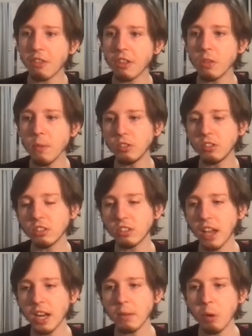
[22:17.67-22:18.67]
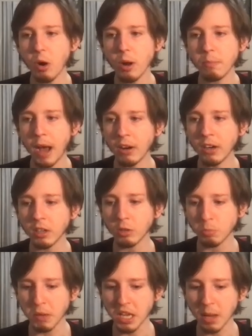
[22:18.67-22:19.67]
I think the most exciting part about it
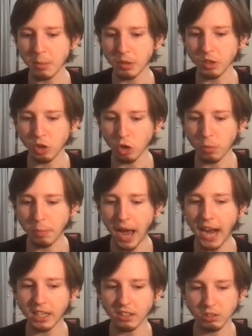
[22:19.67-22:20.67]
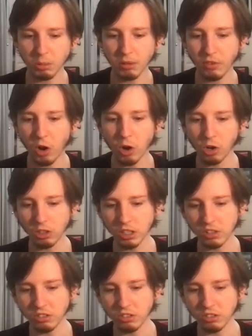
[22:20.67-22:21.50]
is being able to look back at some of our early